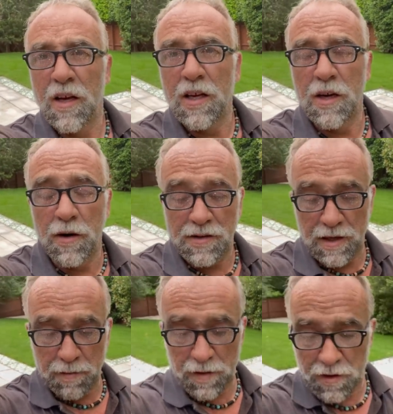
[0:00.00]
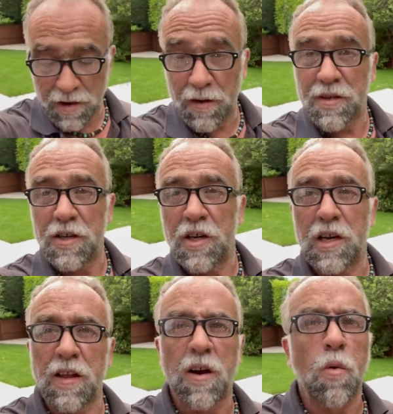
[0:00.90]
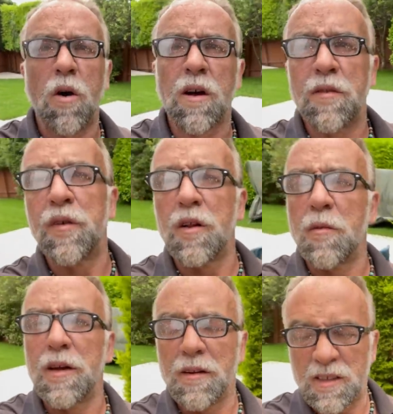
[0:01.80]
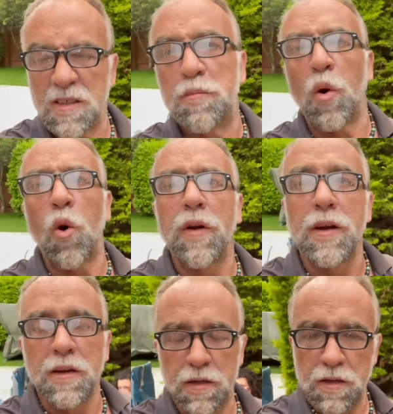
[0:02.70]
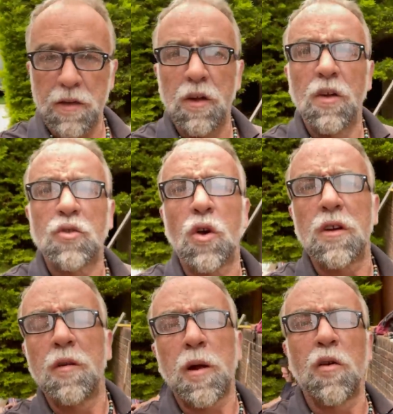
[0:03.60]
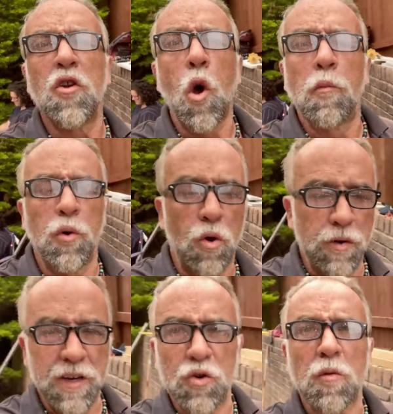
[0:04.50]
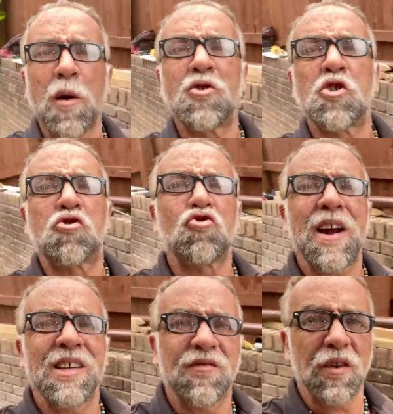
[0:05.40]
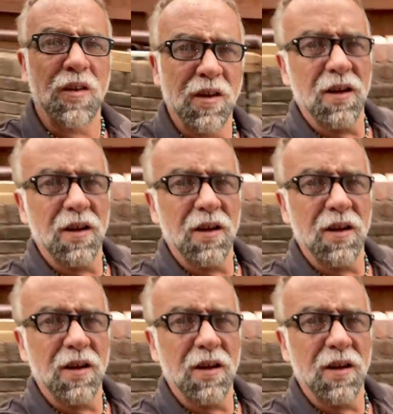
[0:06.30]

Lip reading: You know, I said about the grouting earlier that I wasn't going to film it because it's boring. Talking about not boring, talk about stressful.